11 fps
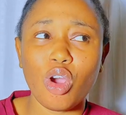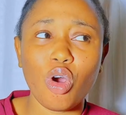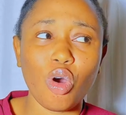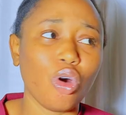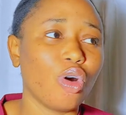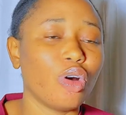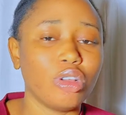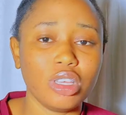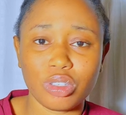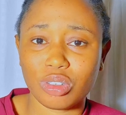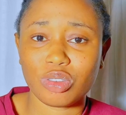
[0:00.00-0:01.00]
or a
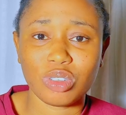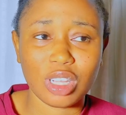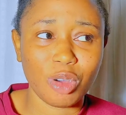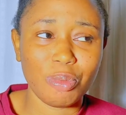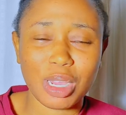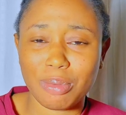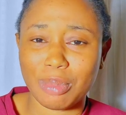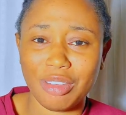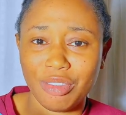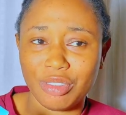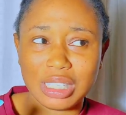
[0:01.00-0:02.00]
sunscreen that will make
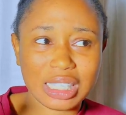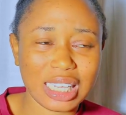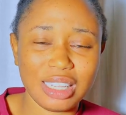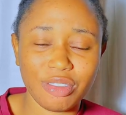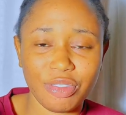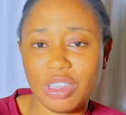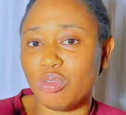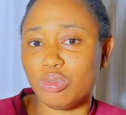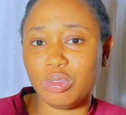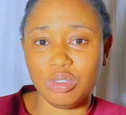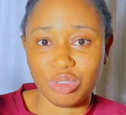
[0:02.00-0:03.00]
my skin
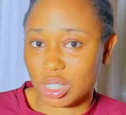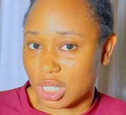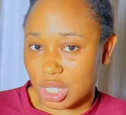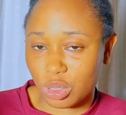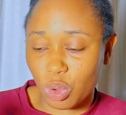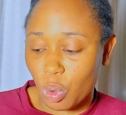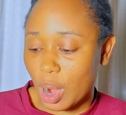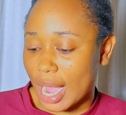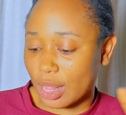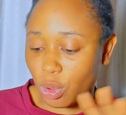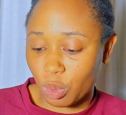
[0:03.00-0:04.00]
feel greasy. No,
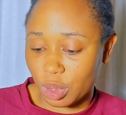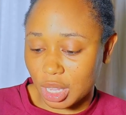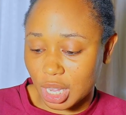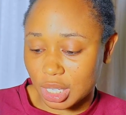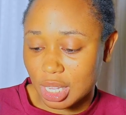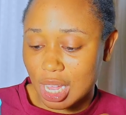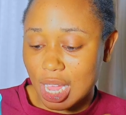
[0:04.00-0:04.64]
I don't want that.